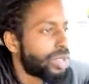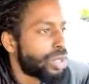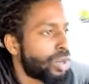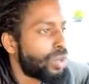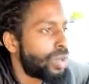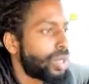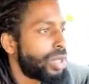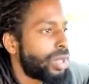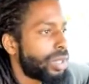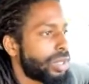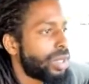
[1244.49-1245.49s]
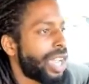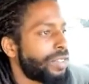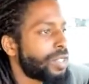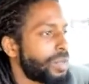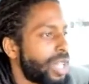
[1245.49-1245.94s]
So you
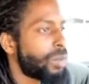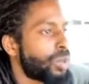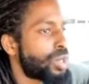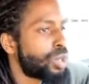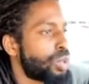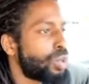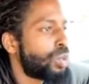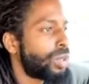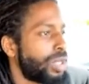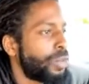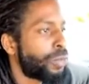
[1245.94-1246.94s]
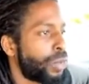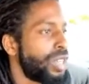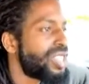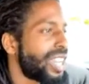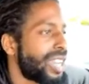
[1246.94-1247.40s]
have to be able to
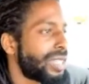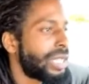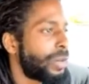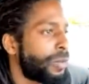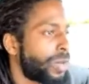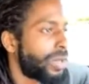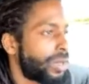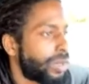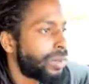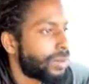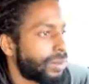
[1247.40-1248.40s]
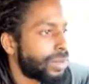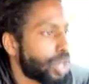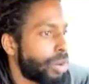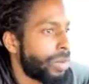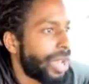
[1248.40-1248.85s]
differentiate the different
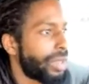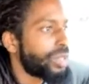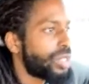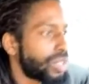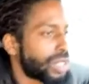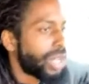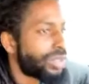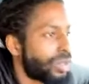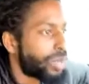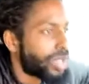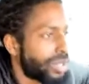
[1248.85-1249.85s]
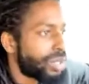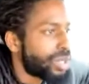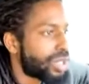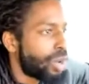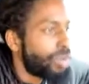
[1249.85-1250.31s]
terminology that's out there, because there's
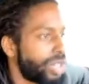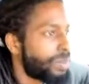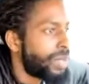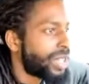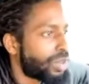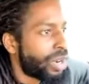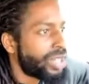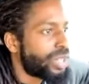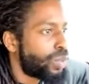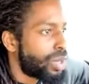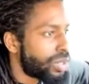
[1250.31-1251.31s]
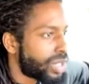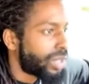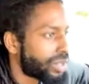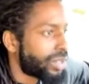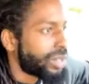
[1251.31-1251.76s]
so many big crazy words
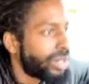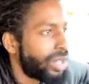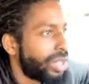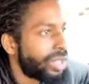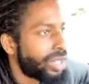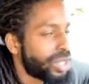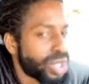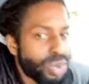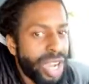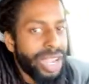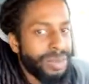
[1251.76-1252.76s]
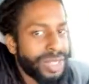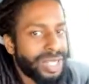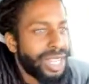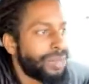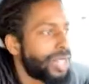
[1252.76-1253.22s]
out there that describe the
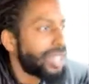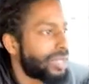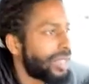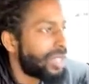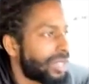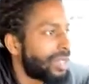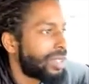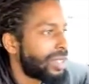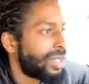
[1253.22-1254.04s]
same dang thing.